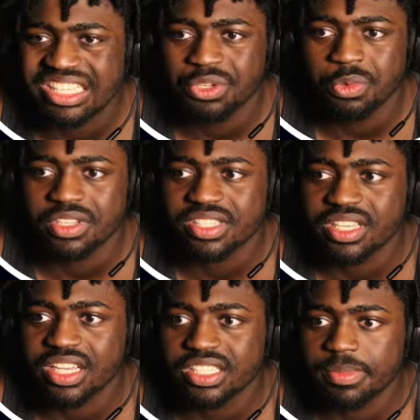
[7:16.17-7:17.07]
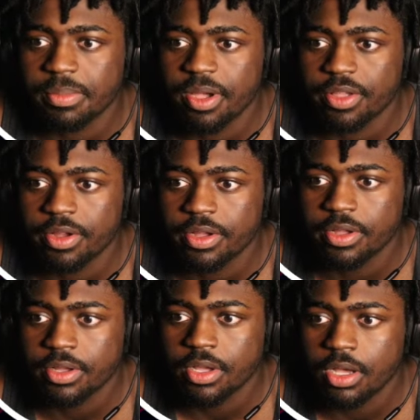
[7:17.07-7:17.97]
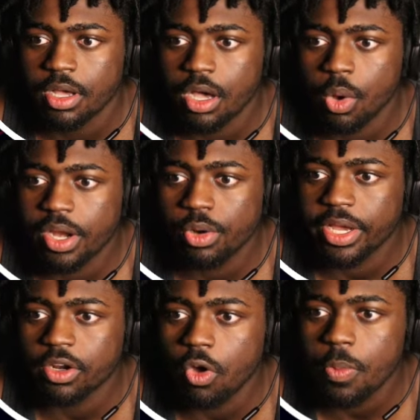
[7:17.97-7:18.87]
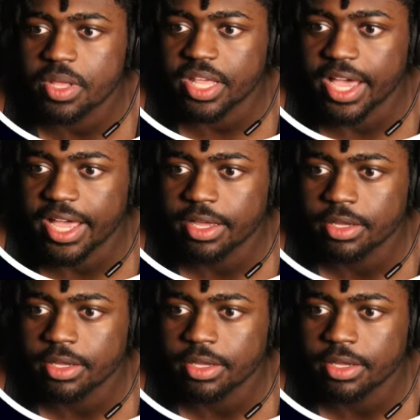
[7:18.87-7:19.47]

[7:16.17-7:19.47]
You disgust me, brother. Oh, I don't know I can open that.